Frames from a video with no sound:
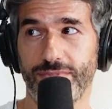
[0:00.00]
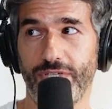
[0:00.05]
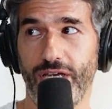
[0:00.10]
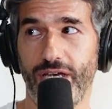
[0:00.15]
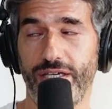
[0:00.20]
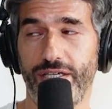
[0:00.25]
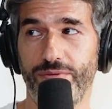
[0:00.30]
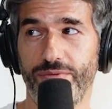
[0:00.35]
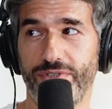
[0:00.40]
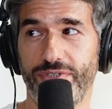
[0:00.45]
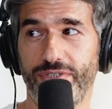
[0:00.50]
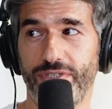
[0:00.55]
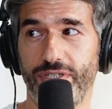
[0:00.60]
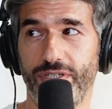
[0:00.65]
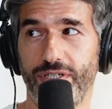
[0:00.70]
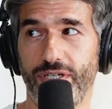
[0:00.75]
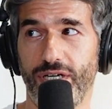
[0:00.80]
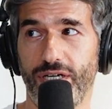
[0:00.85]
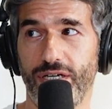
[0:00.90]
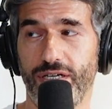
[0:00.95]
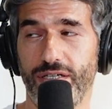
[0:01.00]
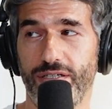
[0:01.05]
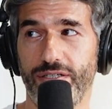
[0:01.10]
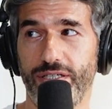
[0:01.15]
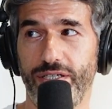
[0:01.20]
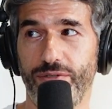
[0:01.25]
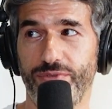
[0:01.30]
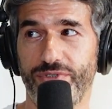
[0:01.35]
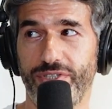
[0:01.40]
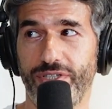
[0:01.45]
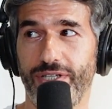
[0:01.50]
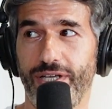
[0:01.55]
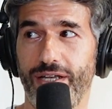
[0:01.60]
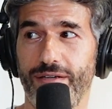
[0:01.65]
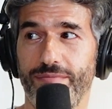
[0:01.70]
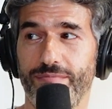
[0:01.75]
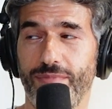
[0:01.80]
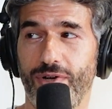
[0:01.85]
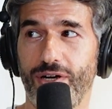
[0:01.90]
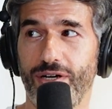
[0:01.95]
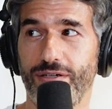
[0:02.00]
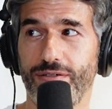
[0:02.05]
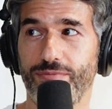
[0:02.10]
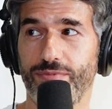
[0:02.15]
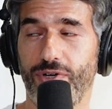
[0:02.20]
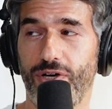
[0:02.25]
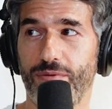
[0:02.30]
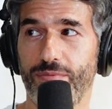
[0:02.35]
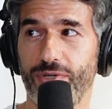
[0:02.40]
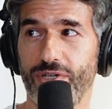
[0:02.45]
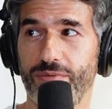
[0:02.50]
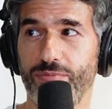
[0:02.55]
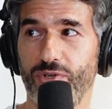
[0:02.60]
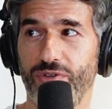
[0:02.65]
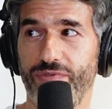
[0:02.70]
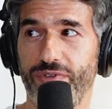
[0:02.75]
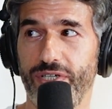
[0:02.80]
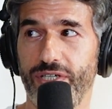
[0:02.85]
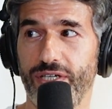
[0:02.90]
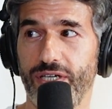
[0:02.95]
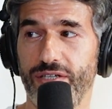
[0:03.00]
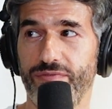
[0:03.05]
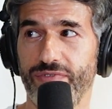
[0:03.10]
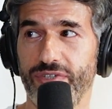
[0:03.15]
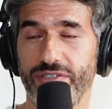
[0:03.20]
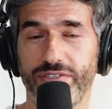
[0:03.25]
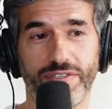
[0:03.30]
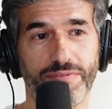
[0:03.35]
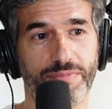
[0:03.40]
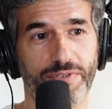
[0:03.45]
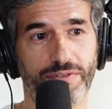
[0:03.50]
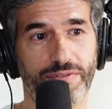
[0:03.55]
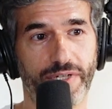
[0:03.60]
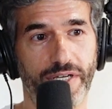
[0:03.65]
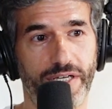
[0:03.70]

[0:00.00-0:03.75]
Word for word: Yeah, yeah he was in uh, he was in that Mark Wahlberg movie, Invincible,